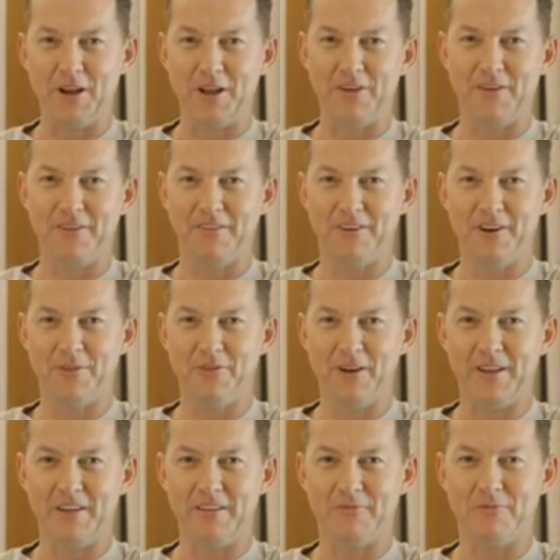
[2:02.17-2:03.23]
bring it on. I
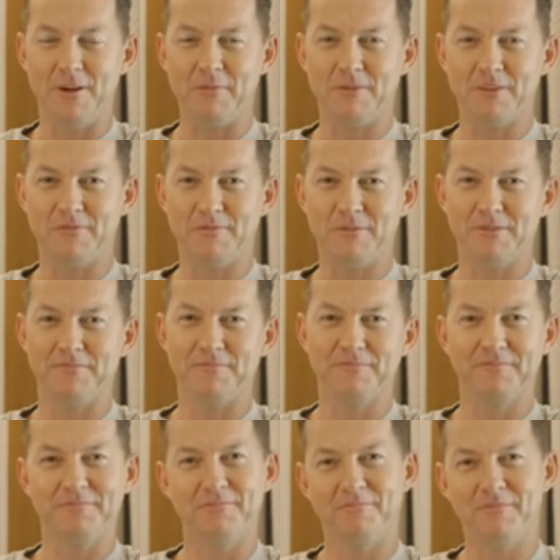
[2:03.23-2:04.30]
reckon it's rubbish, but
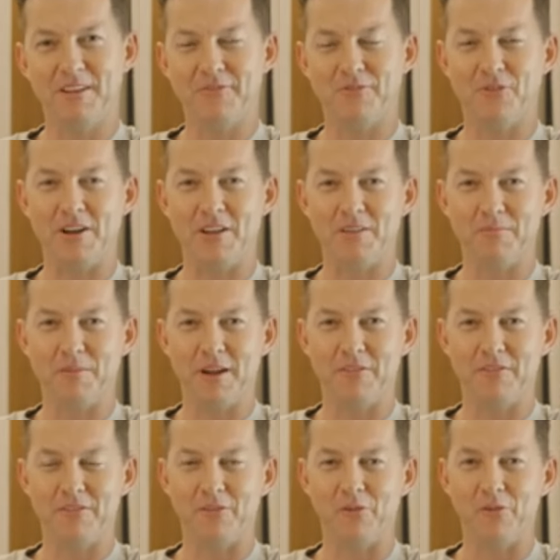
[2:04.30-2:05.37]
that's for another part
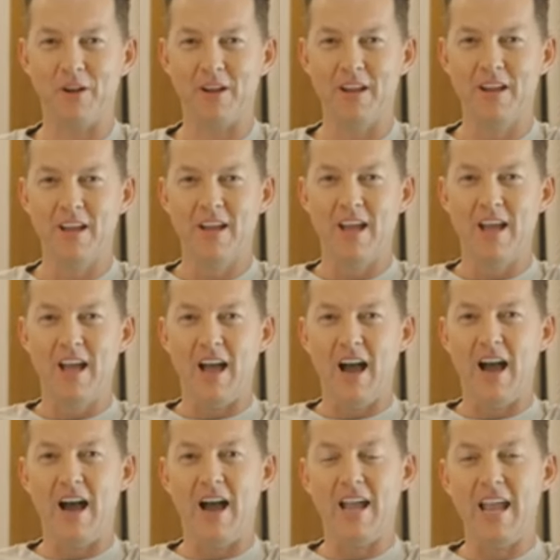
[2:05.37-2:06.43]
of the story.
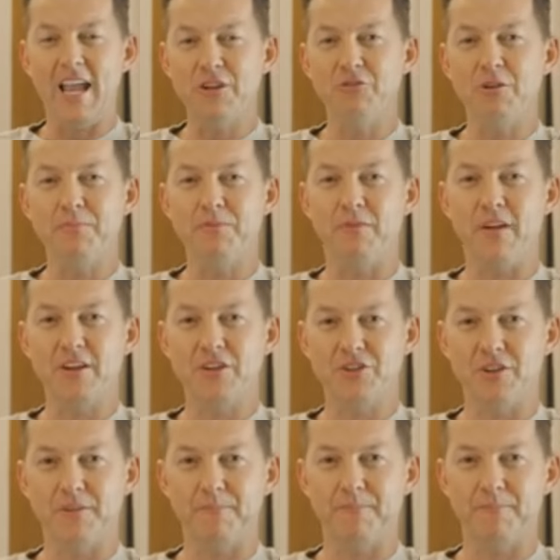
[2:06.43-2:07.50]
Injury
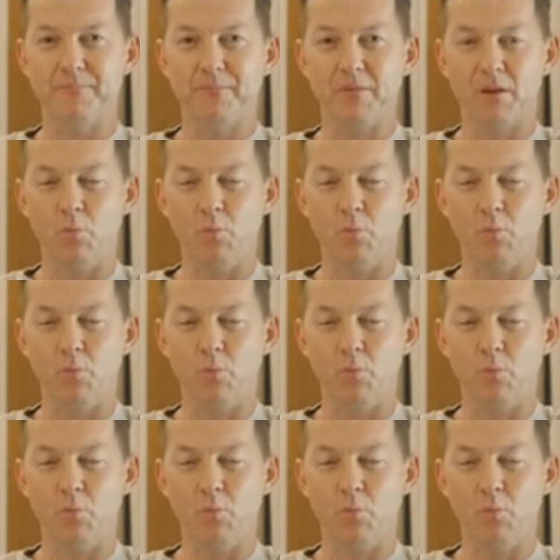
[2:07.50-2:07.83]
prevention,